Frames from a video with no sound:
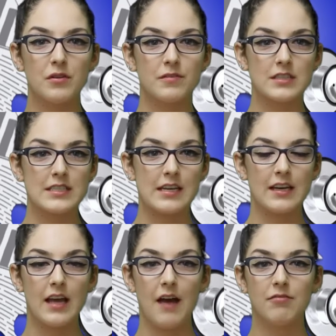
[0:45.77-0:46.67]

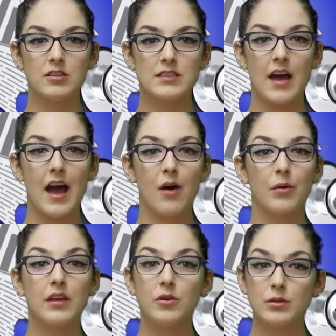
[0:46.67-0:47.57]
University have looked at
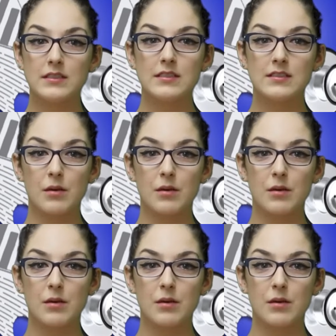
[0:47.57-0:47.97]
how increasing